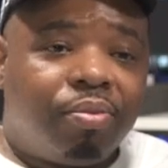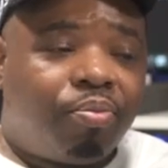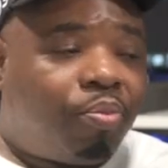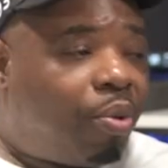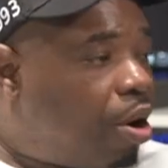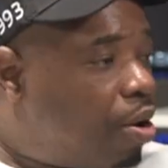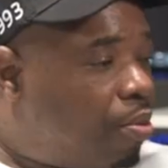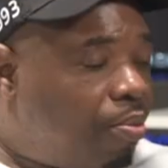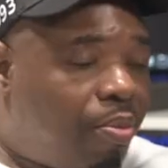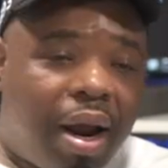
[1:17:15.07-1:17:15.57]

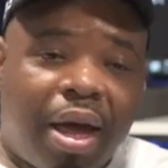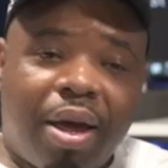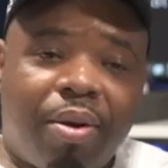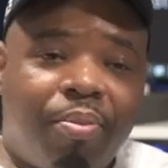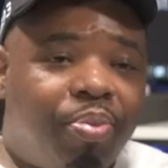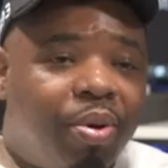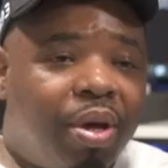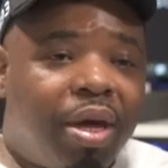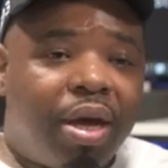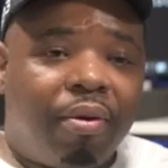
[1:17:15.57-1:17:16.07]
Point
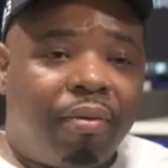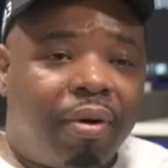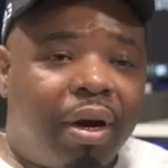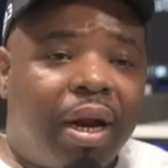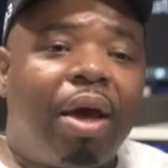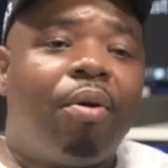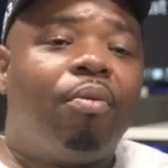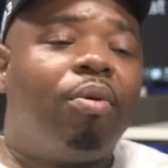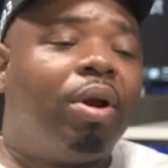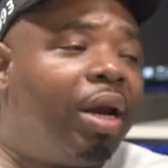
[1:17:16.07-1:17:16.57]
blank period. And
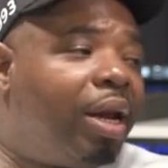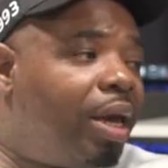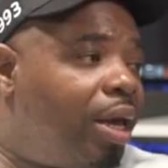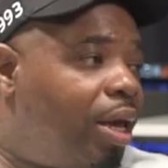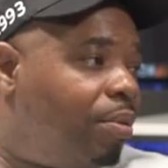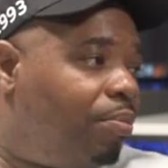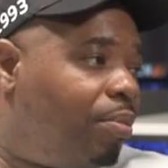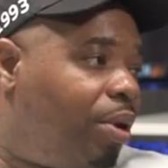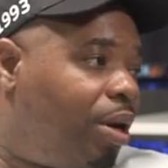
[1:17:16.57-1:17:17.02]
that would lead